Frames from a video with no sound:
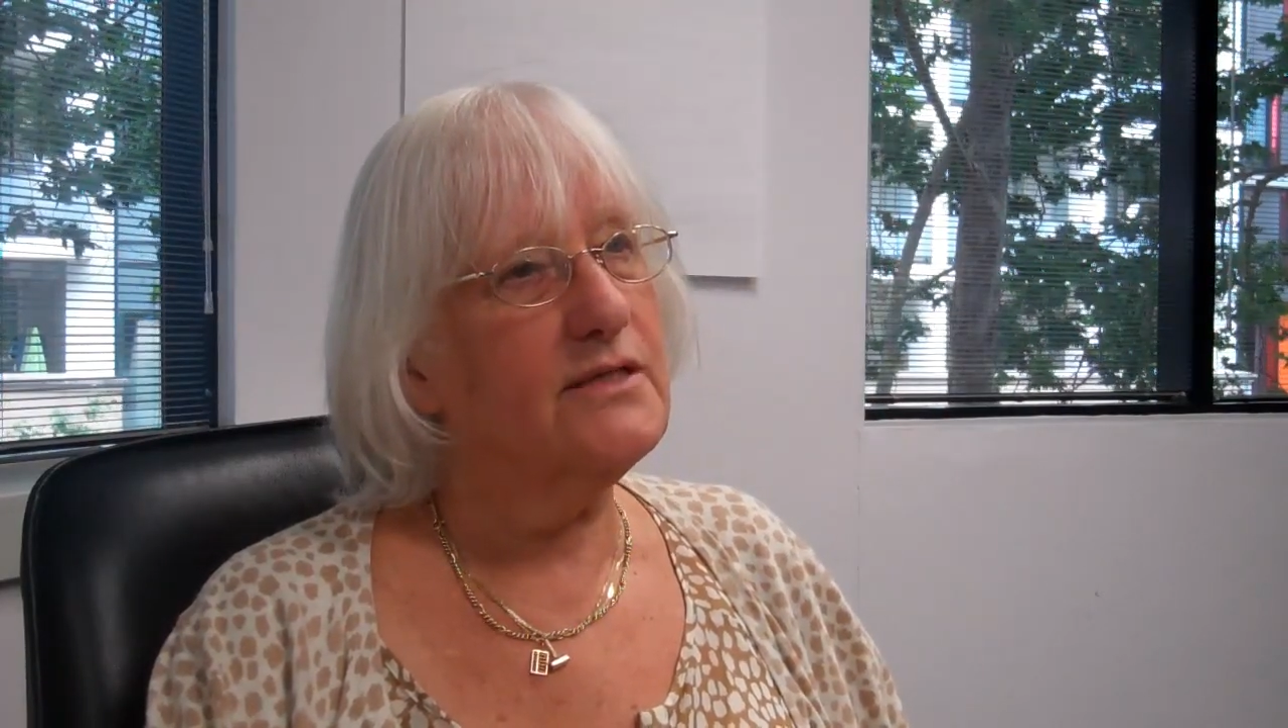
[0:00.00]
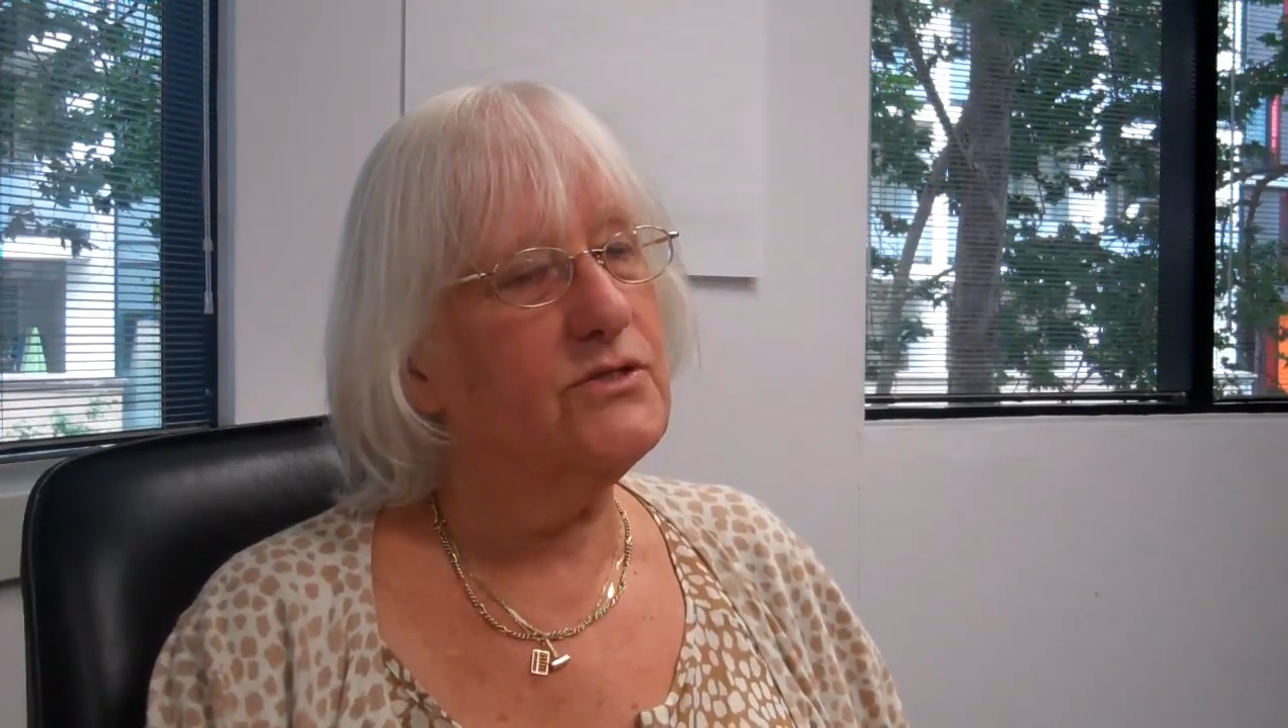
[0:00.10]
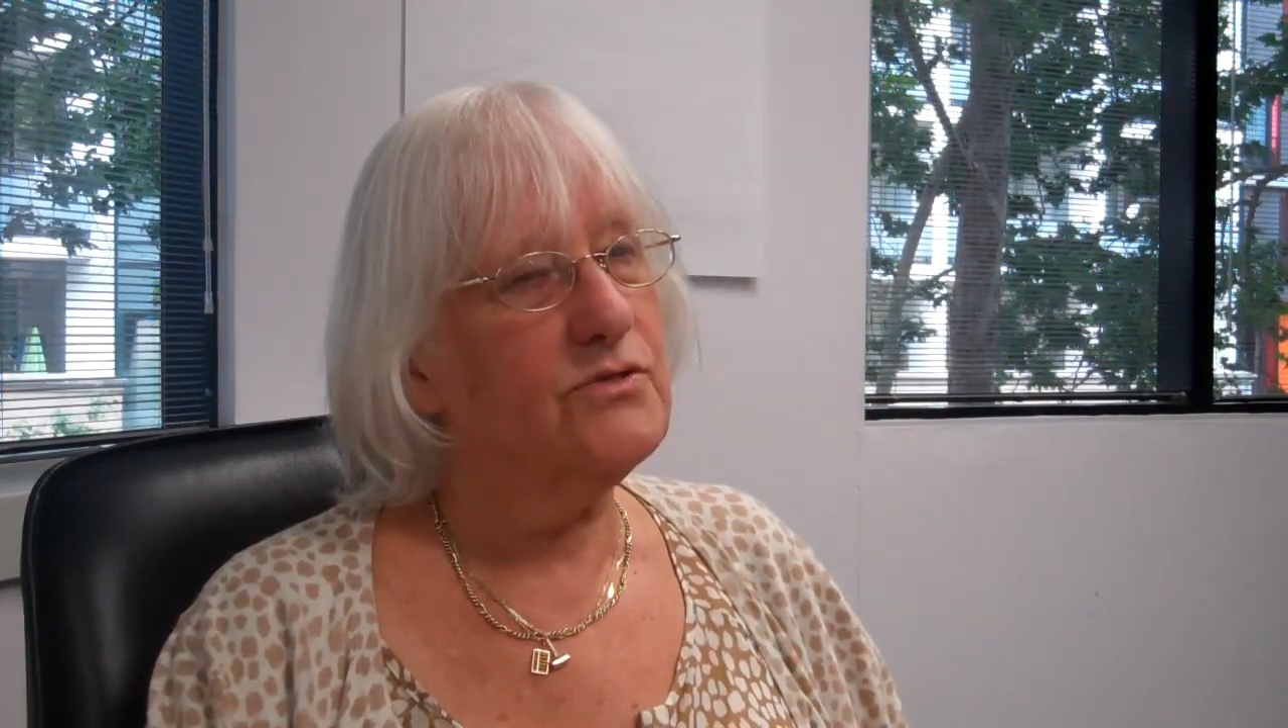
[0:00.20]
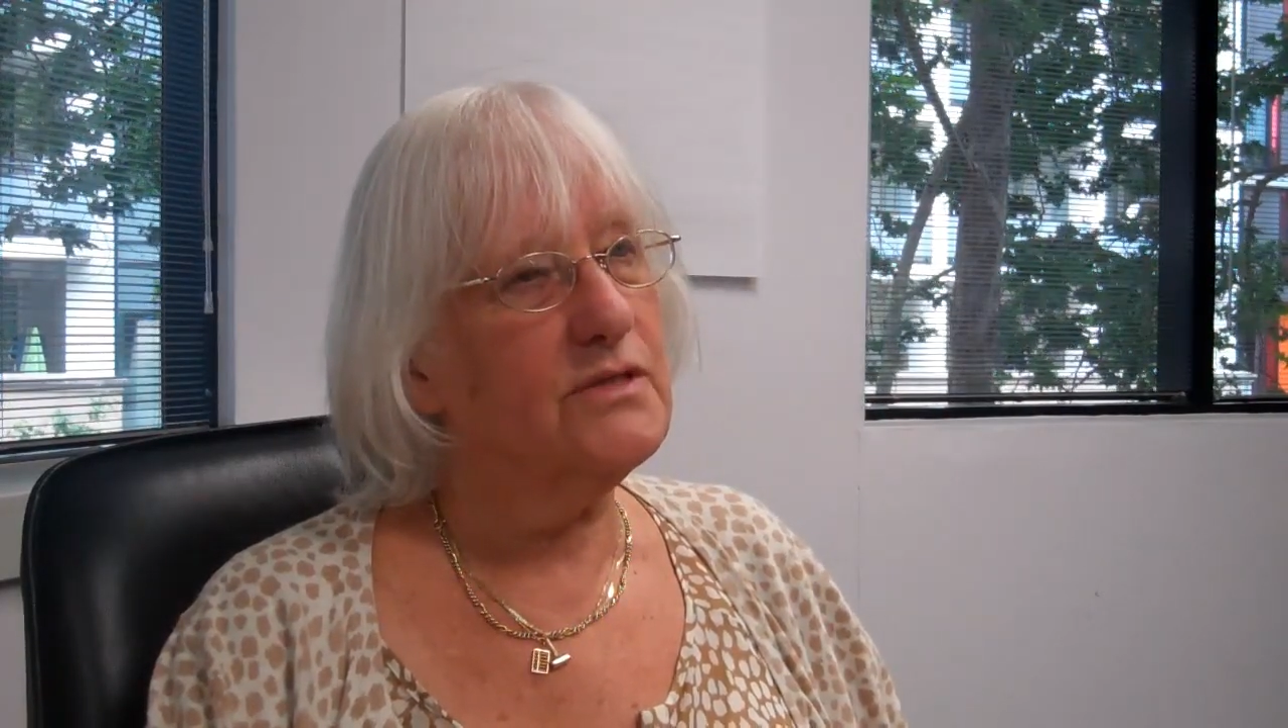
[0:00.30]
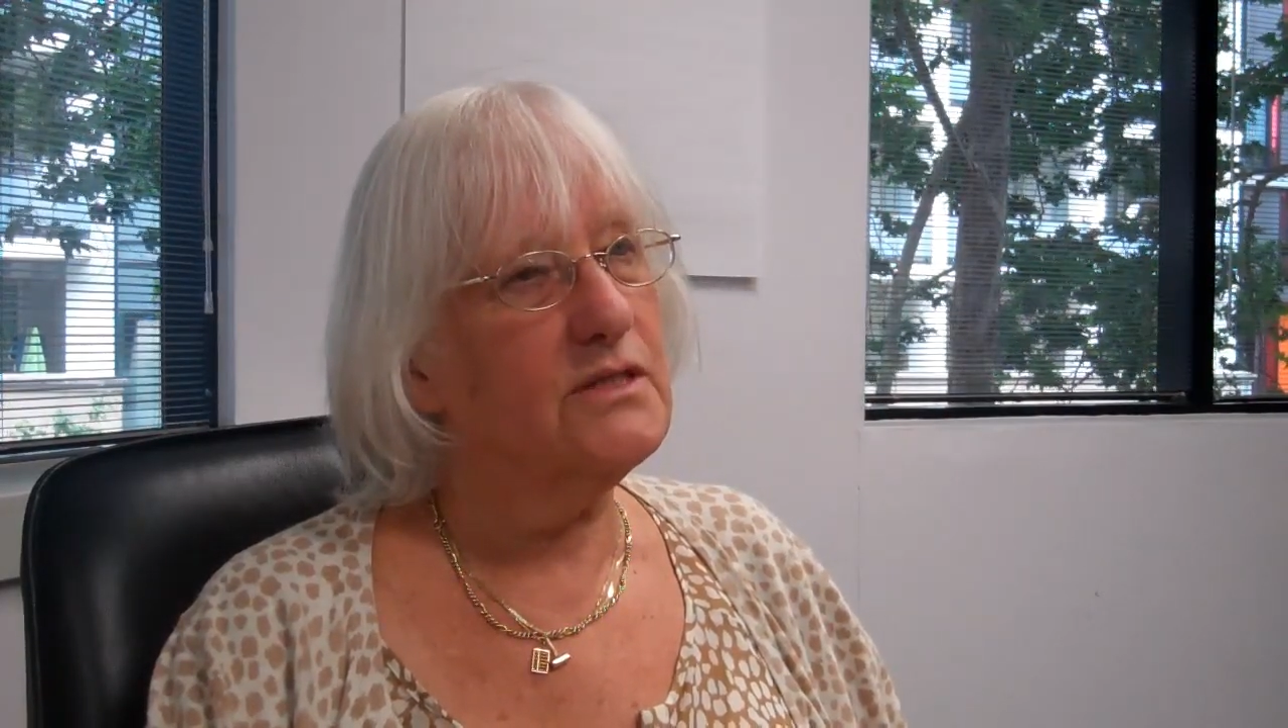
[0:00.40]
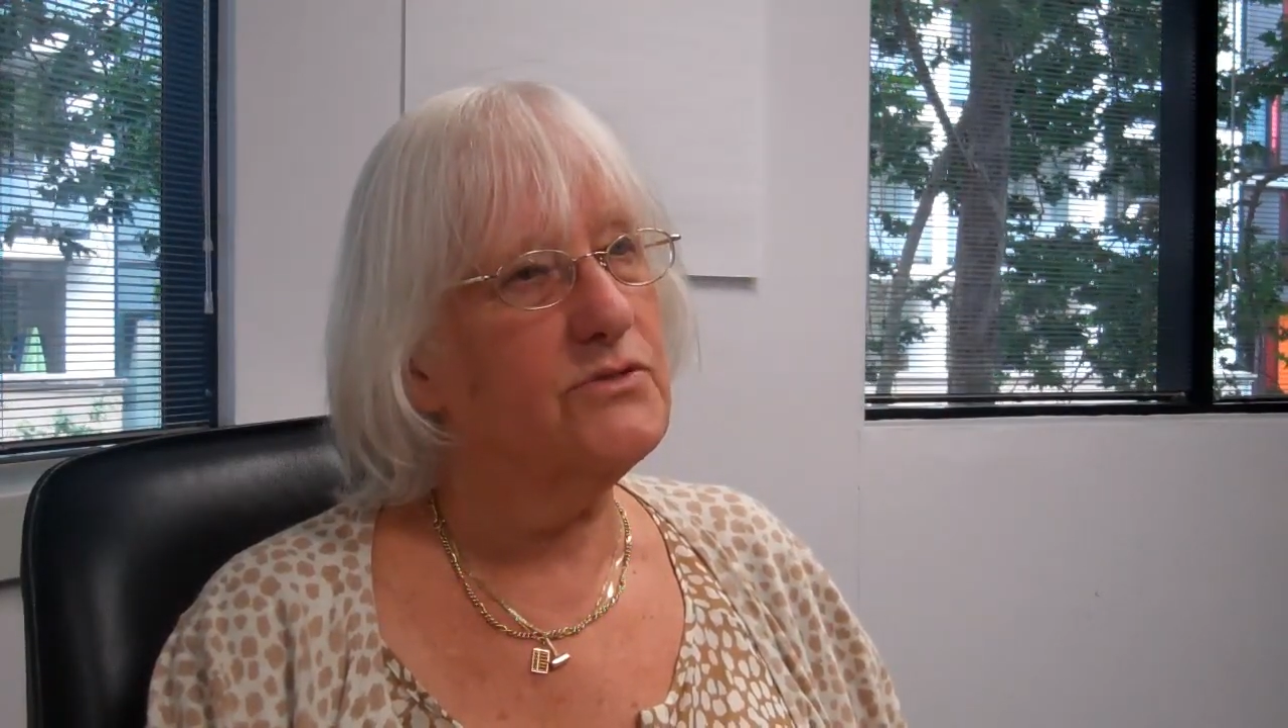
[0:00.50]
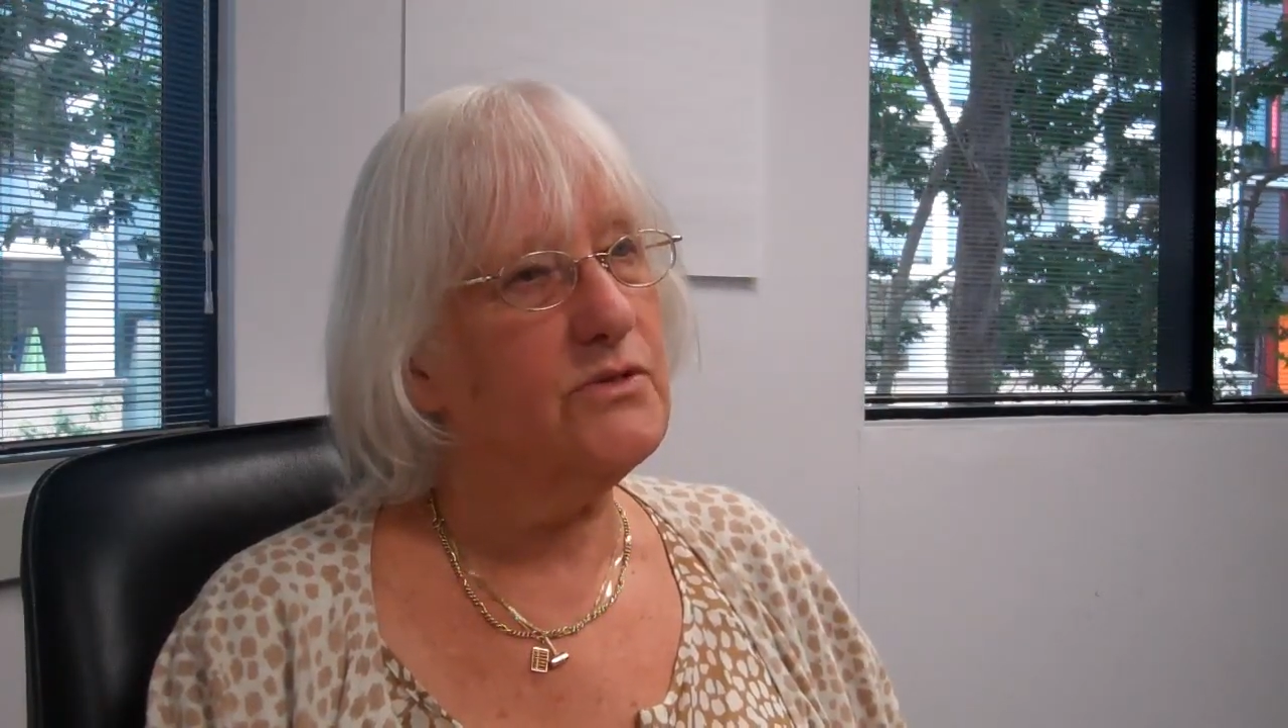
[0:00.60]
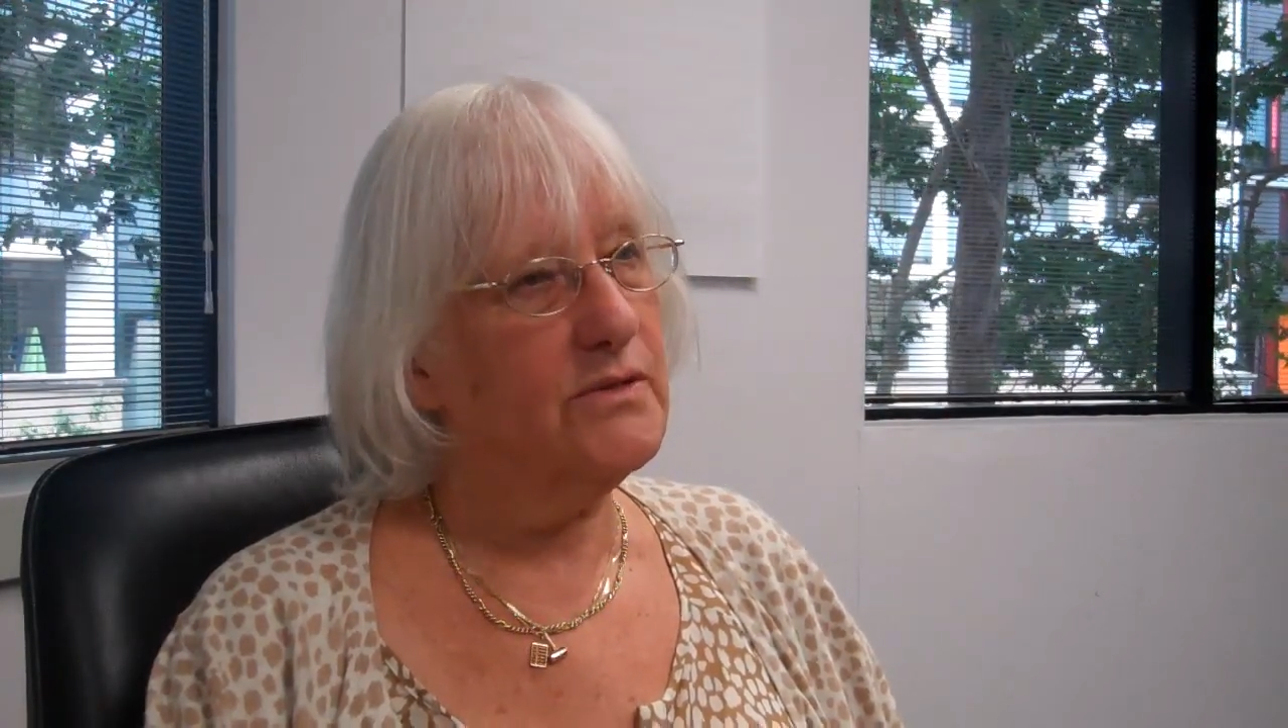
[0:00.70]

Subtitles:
answering those